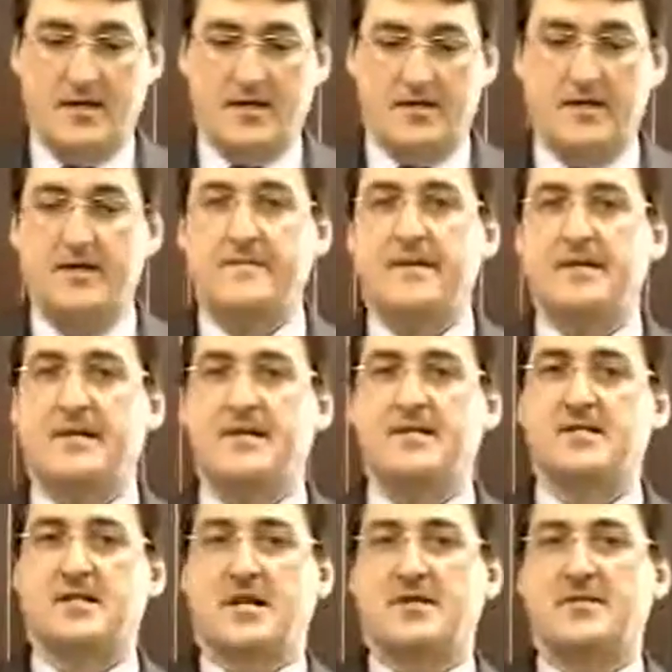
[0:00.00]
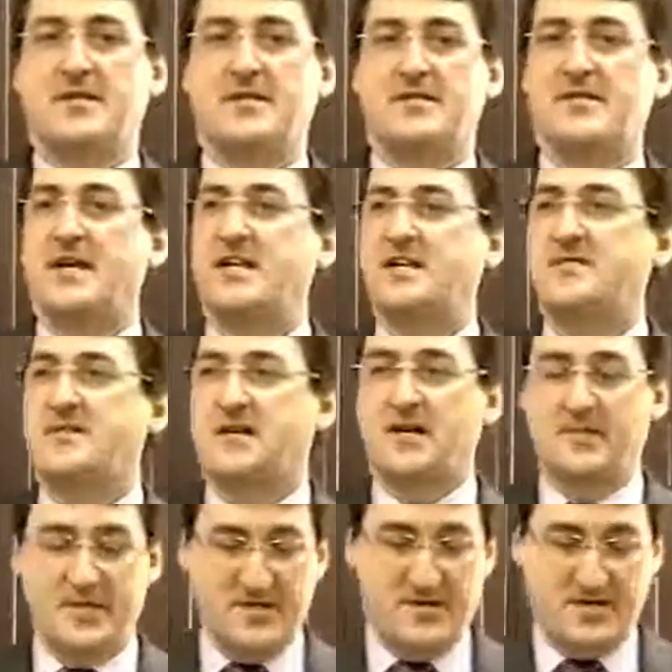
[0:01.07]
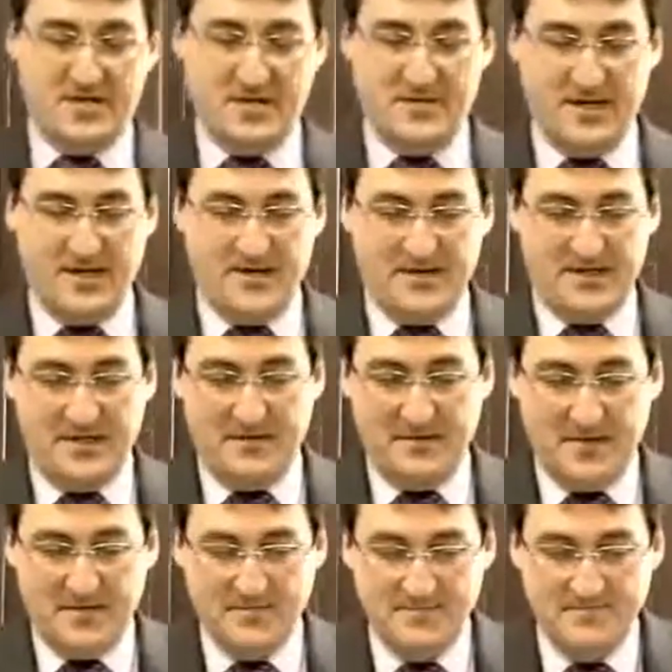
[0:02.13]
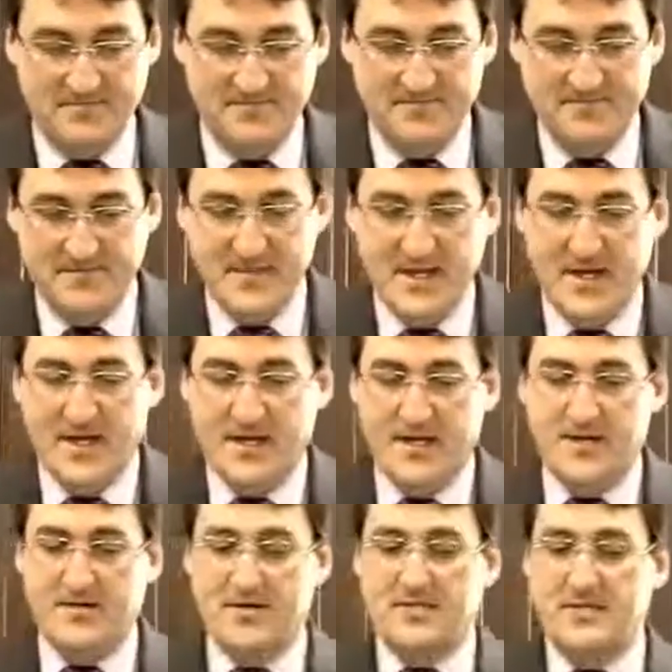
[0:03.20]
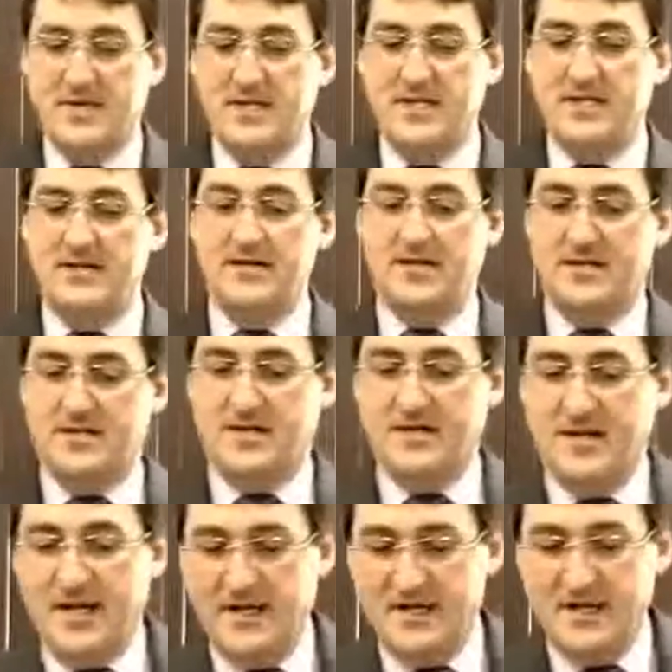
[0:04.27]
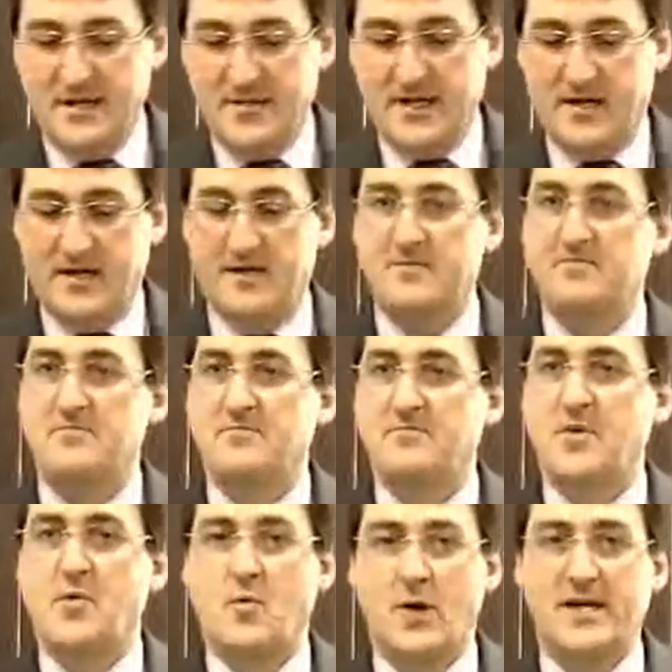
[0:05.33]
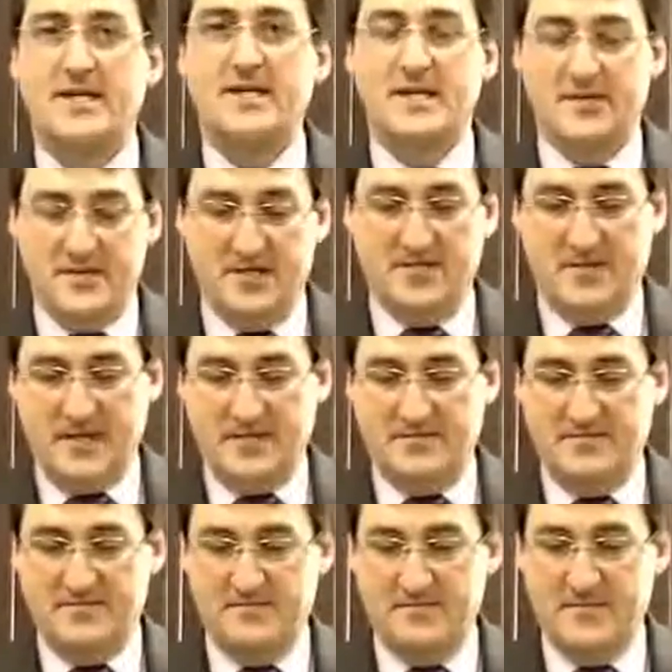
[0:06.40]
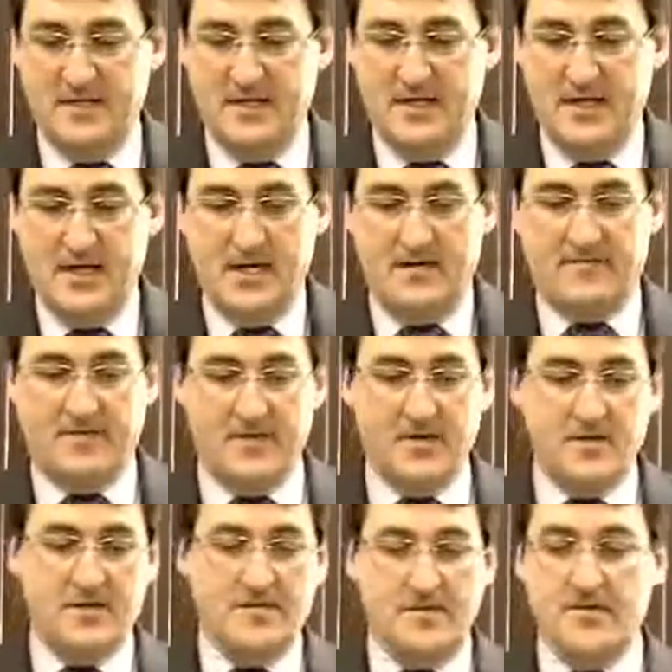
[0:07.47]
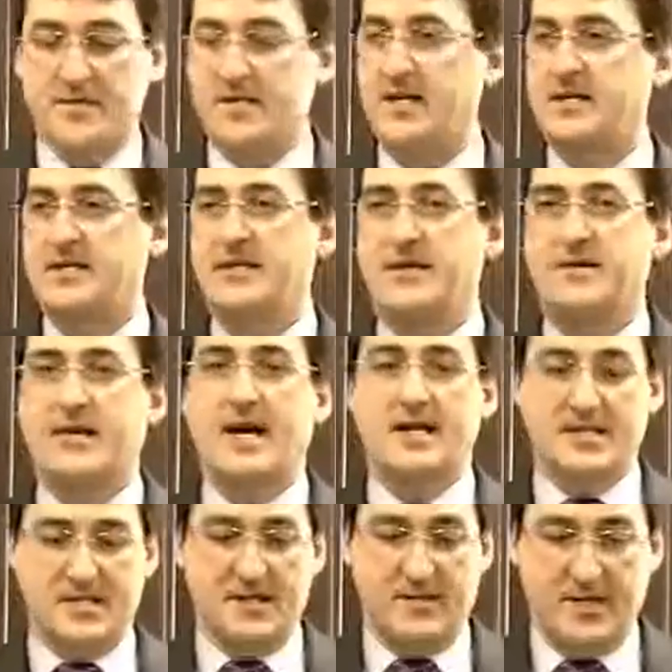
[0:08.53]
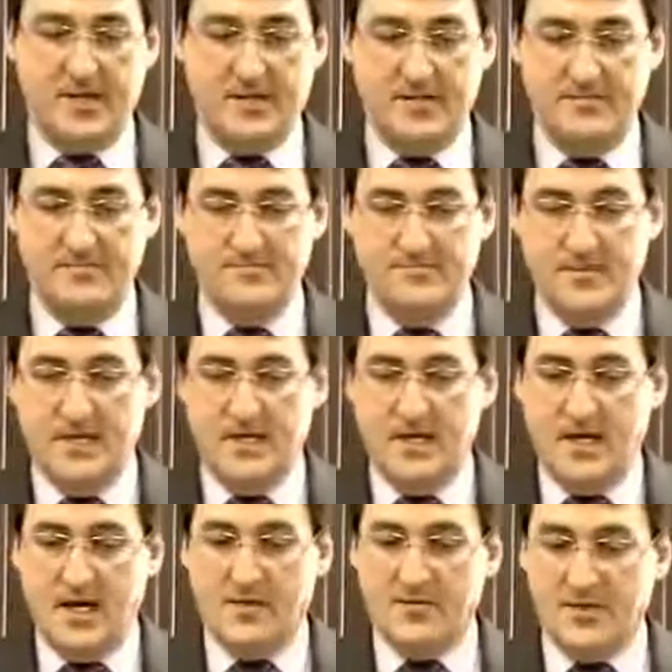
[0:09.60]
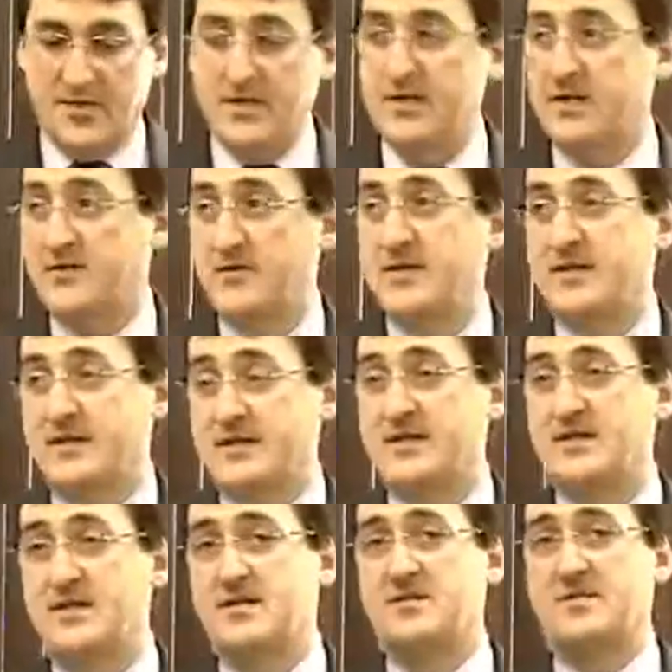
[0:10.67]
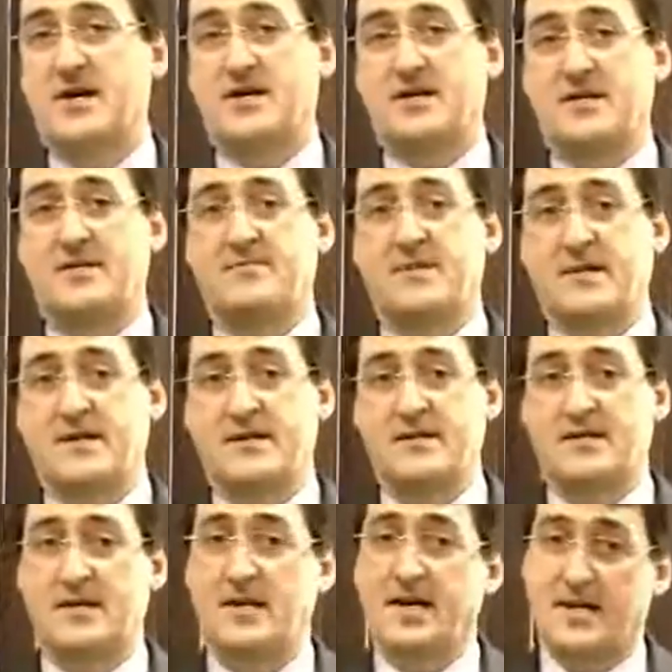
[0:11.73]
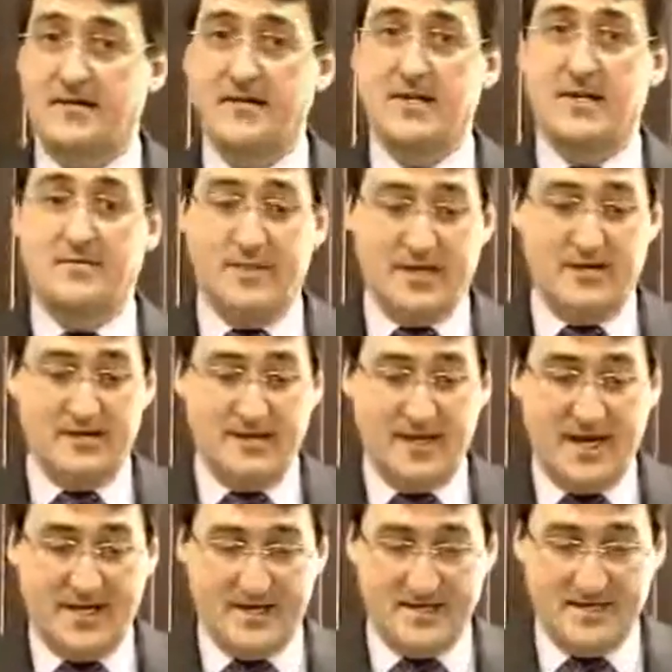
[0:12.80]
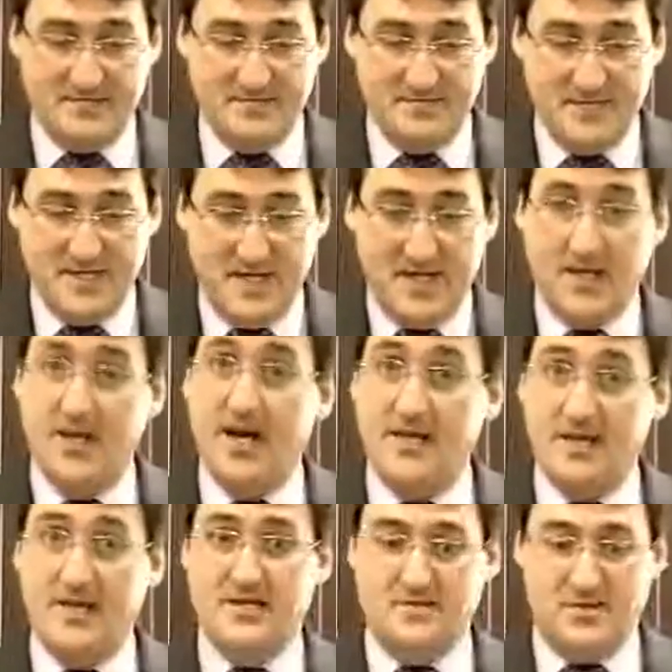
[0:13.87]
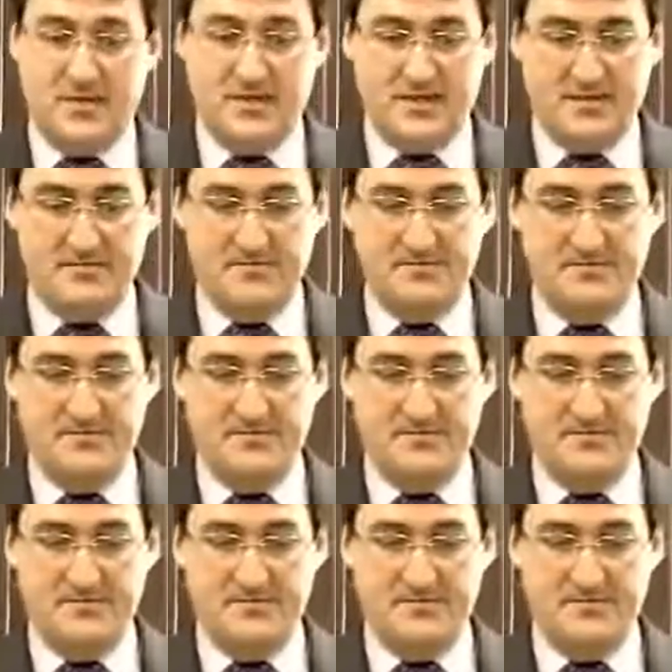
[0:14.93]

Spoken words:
Good evening, ladies and gentlemen, and thank you for coming to our seminar this evening. You know, it's been a year since our last seminar, but what a year it's been. And for those of you who attended our last seminar, I'm sure you'll agree that this year's market update is a heck of a lot better than last, and a lot less worrisome.